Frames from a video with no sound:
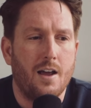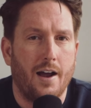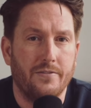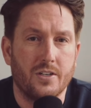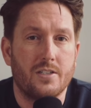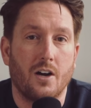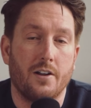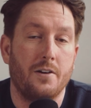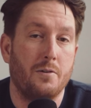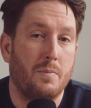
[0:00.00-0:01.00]
I've just
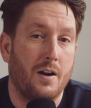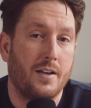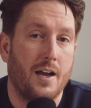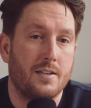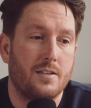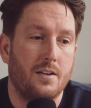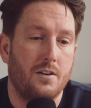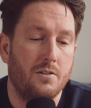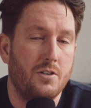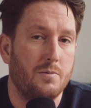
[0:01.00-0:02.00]
started a new podcast
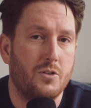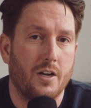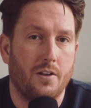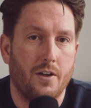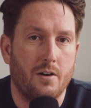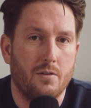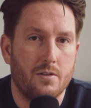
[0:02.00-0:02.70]
YouTube channel, though.